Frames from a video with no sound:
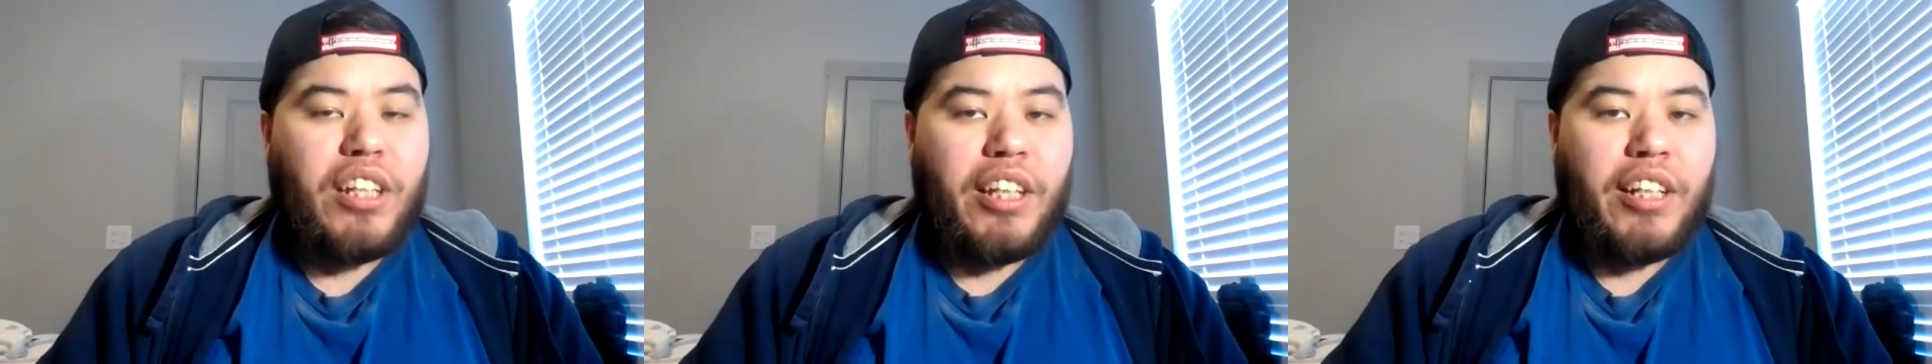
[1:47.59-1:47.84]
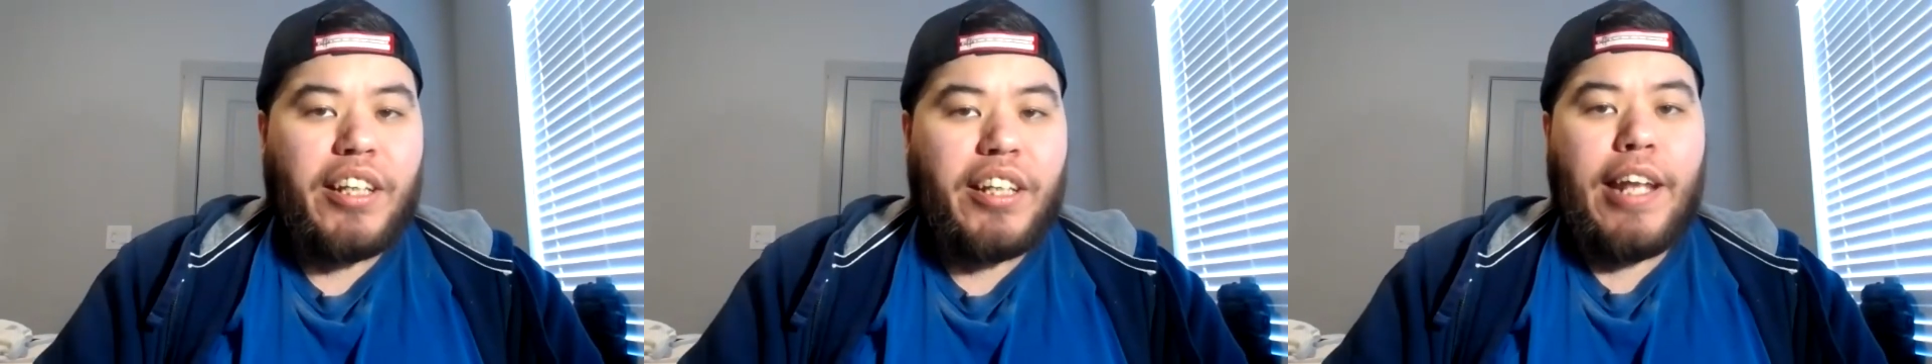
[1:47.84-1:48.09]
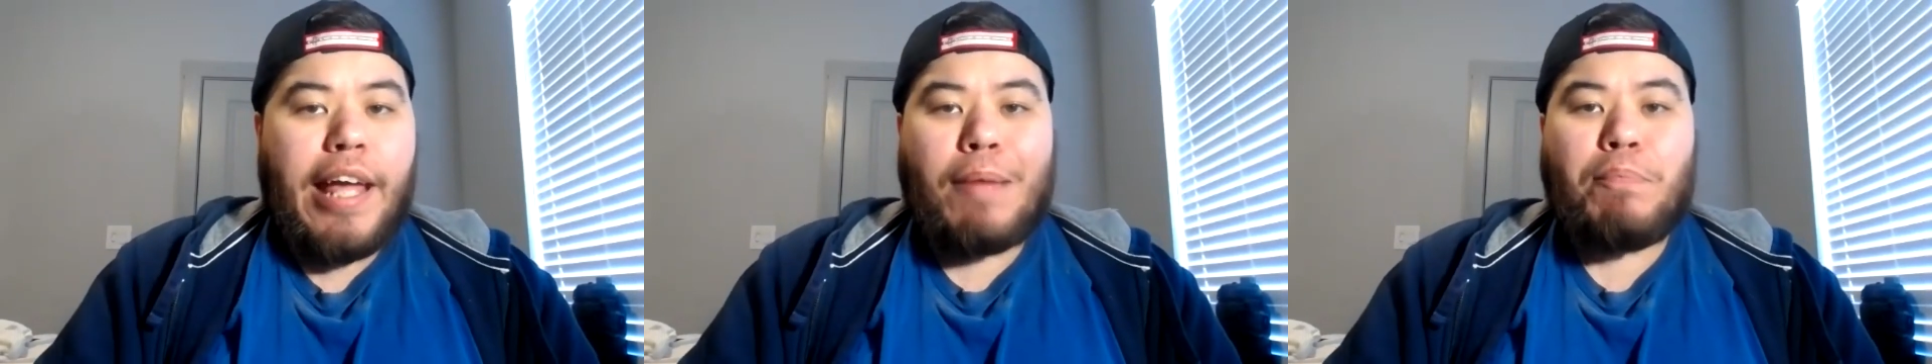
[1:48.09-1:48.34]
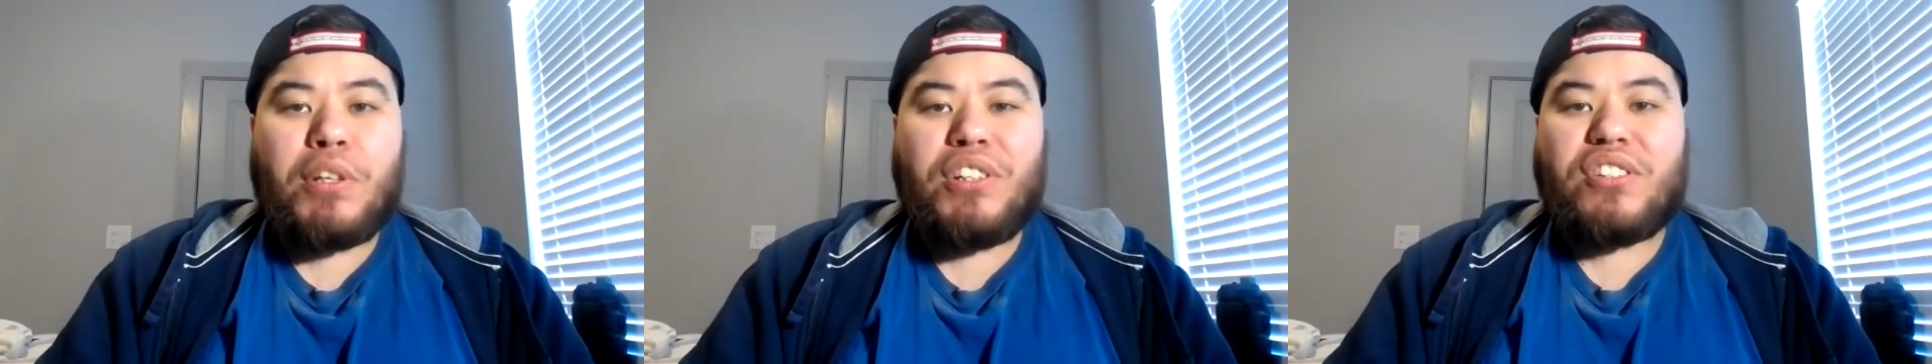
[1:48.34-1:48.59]

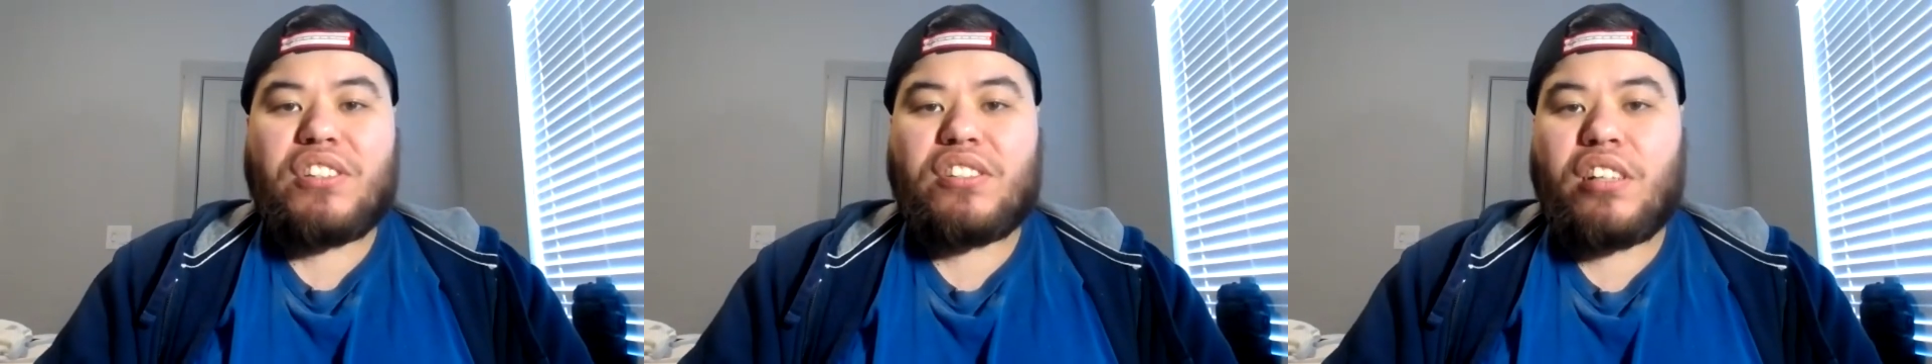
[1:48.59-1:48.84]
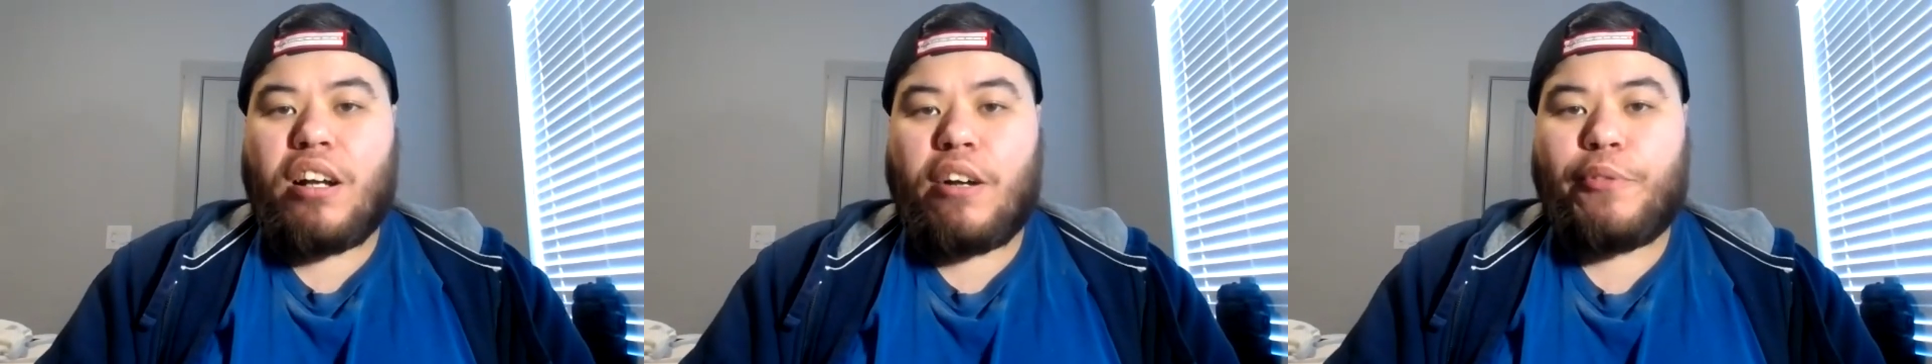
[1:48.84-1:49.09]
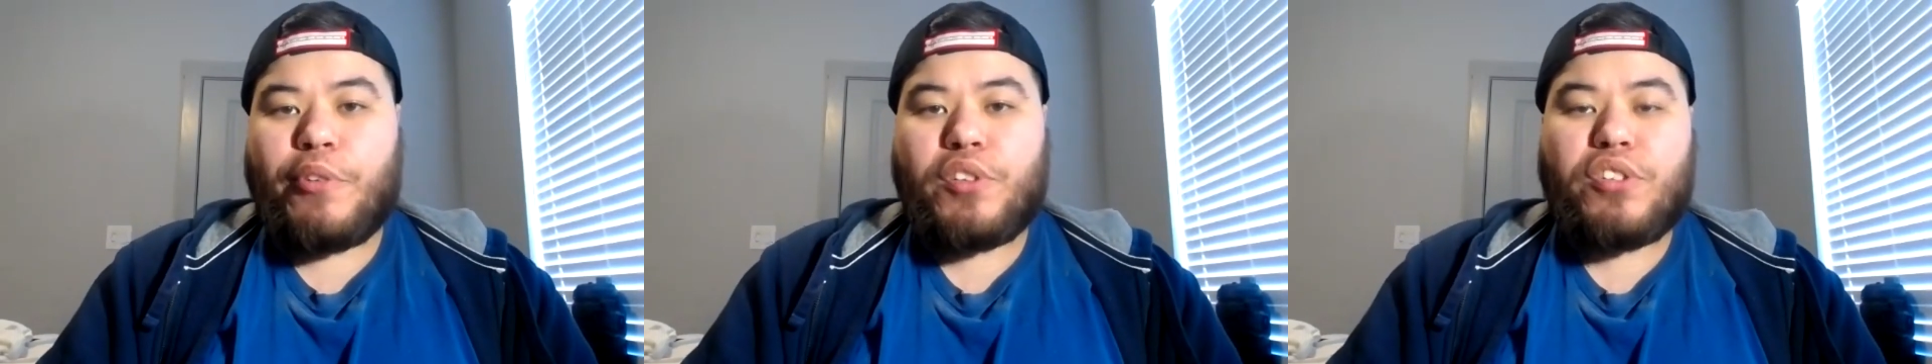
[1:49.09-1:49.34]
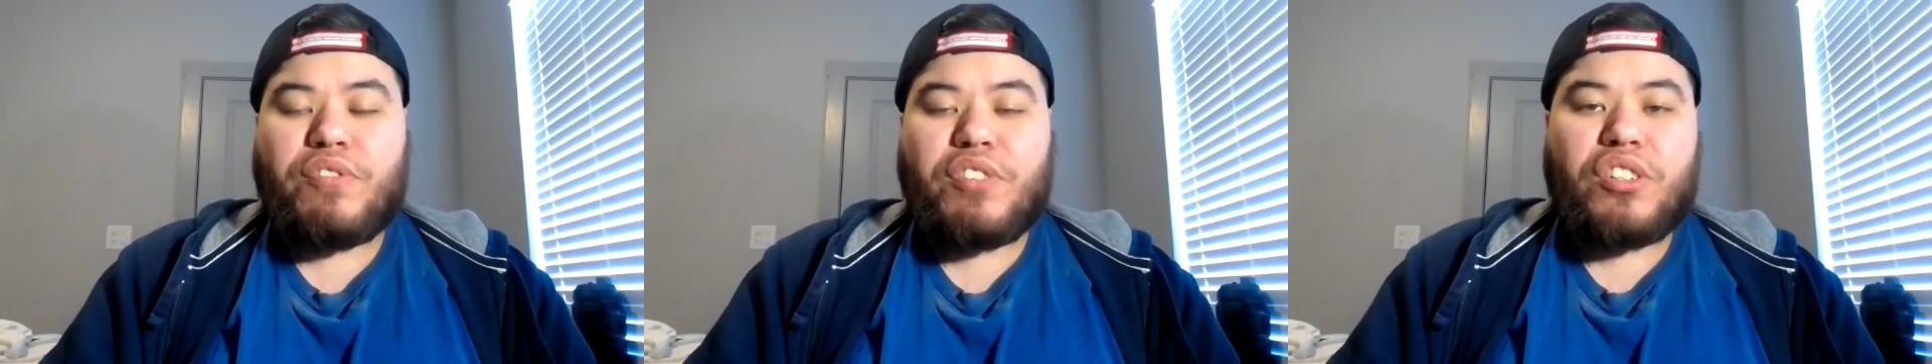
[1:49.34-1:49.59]
Indianapolis as an
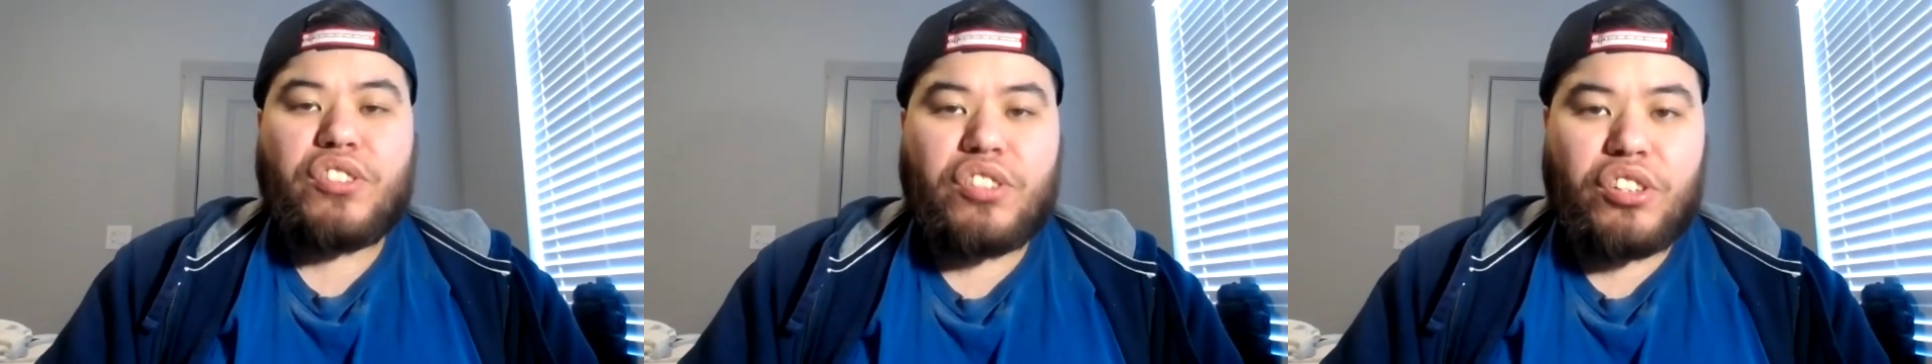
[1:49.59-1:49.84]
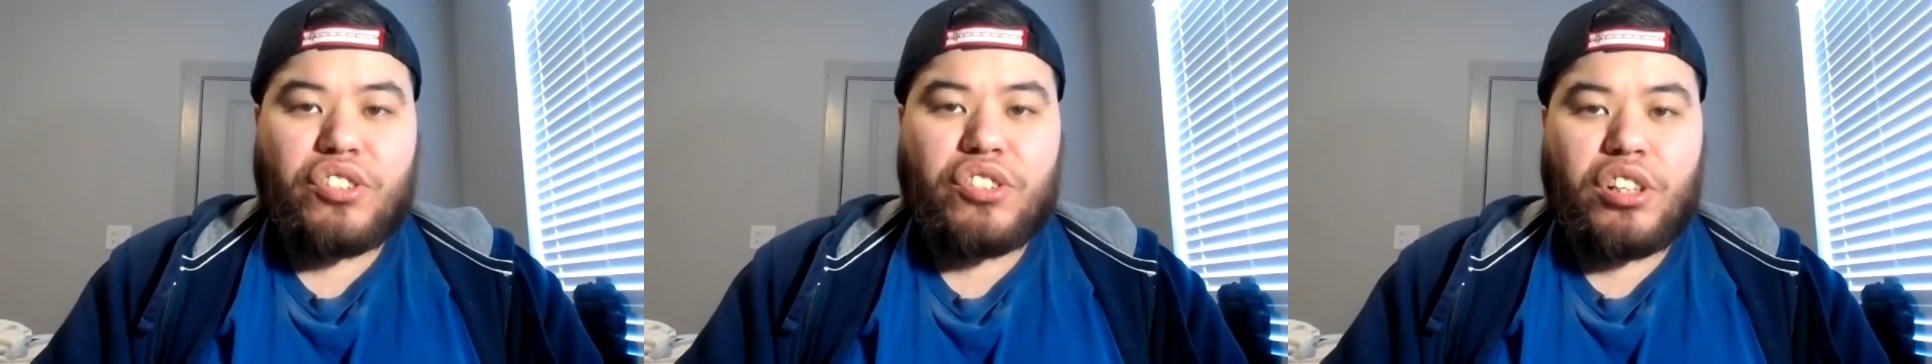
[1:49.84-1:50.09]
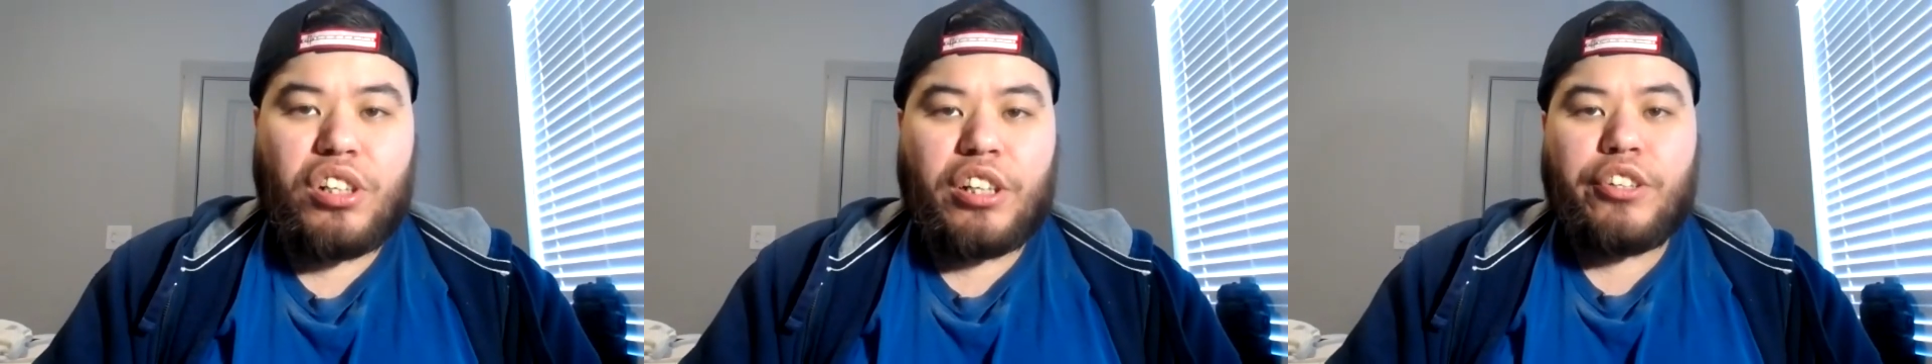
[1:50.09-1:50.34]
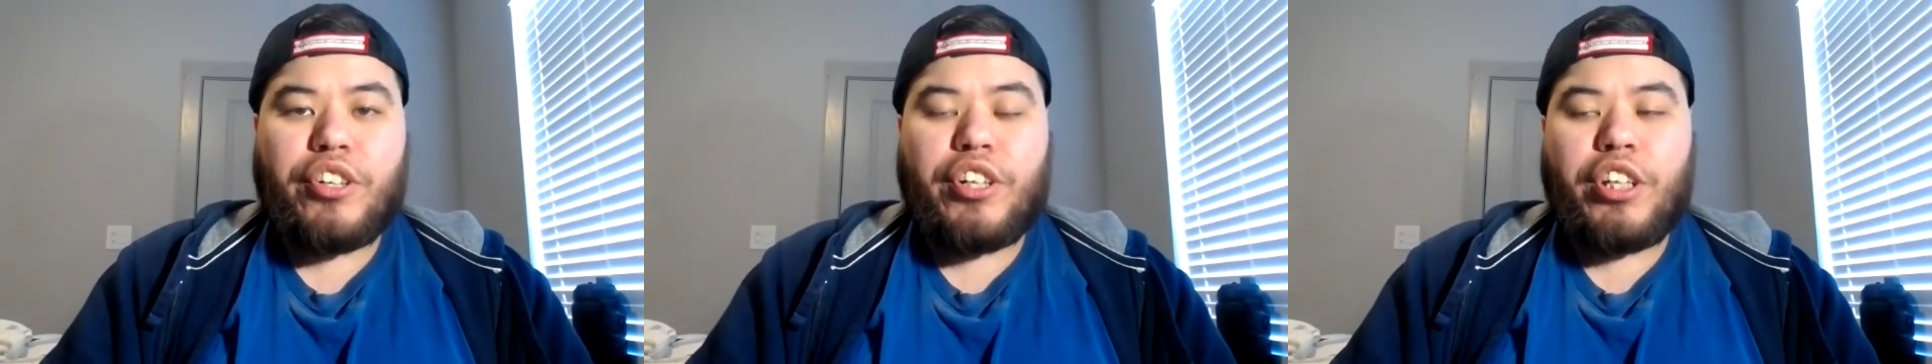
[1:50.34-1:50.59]
offensive assistant
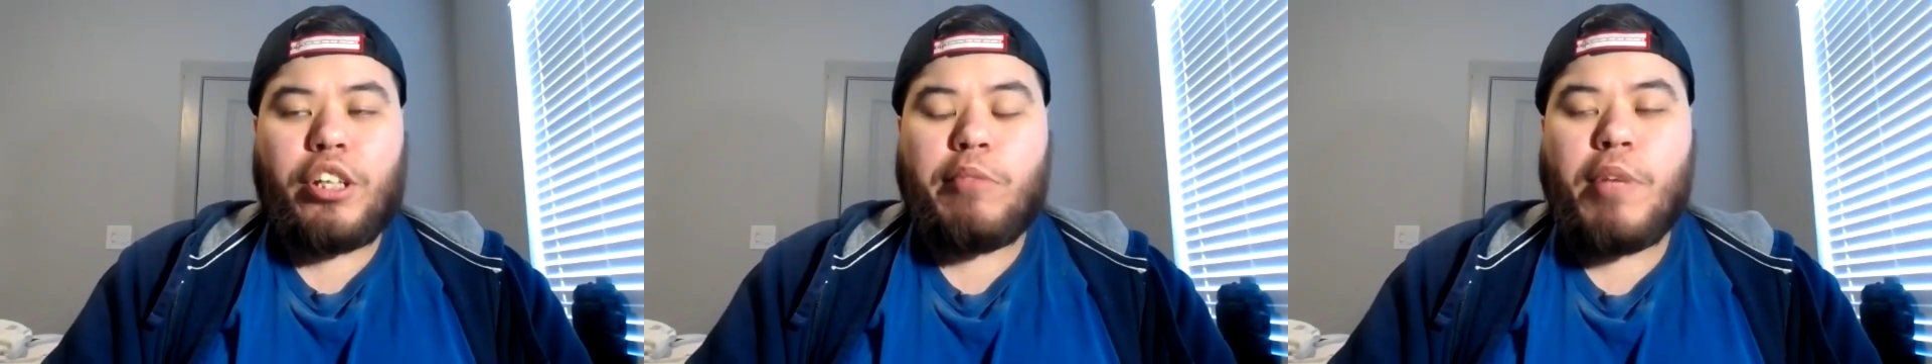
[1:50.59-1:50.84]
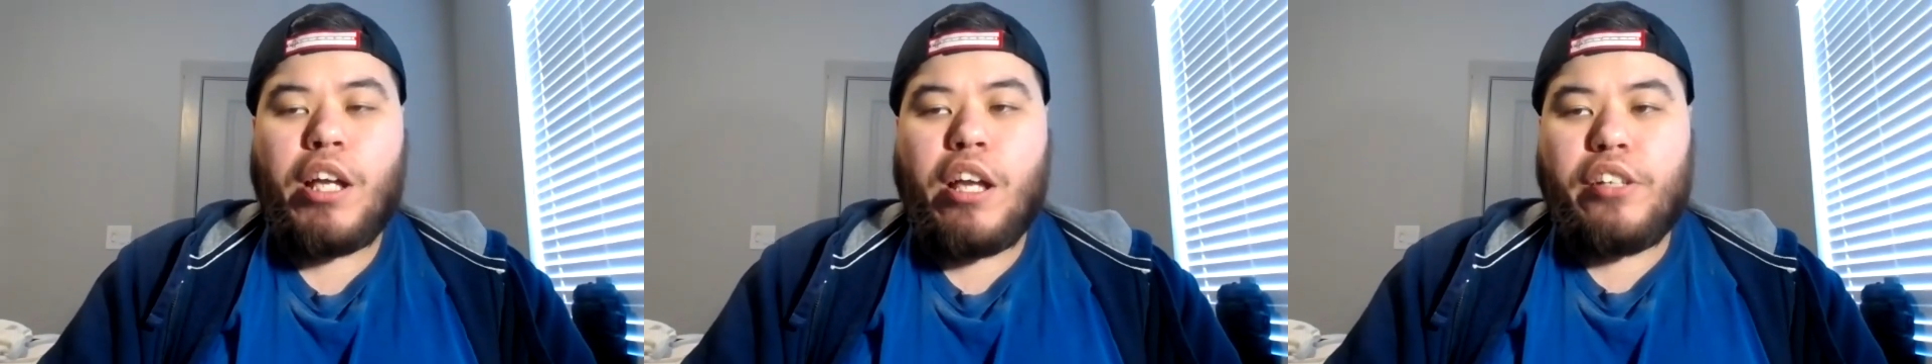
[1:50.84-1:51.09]
under him.